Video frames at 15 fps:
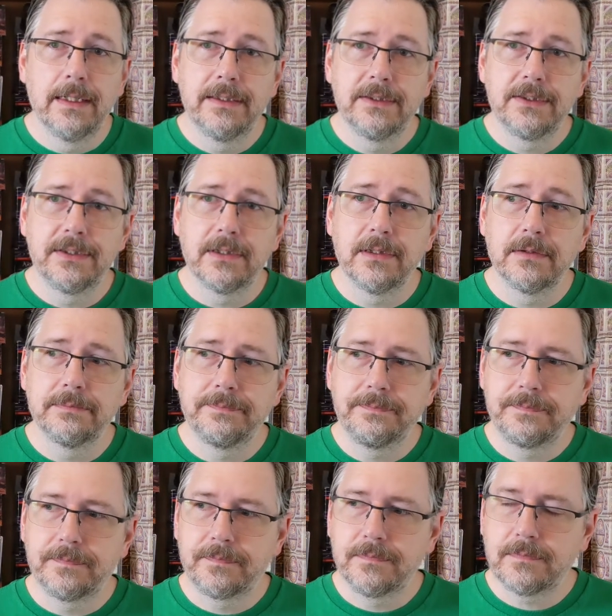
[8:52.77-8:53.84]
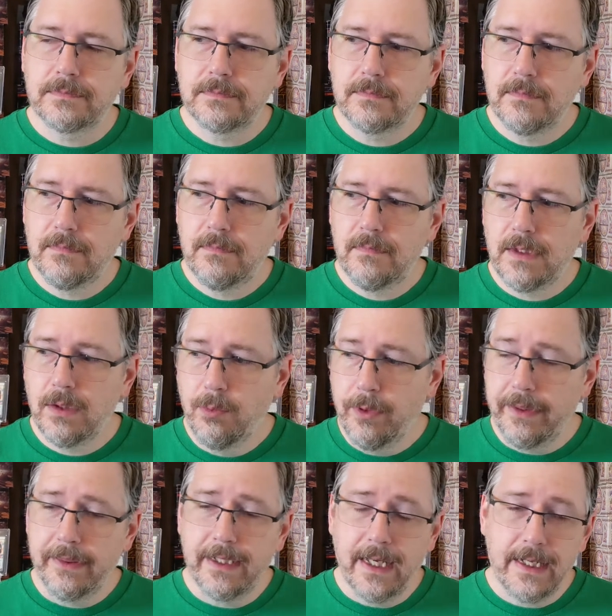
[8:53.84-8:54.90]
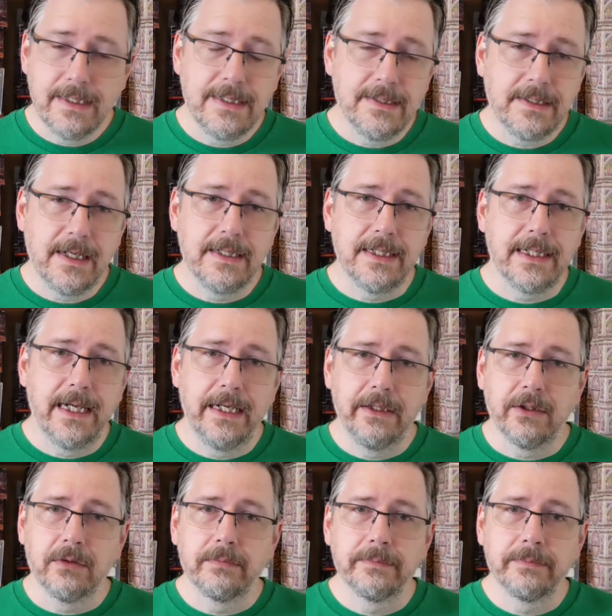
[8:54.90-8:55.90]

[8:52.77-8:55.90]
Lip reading: So with that, I decide to Kano.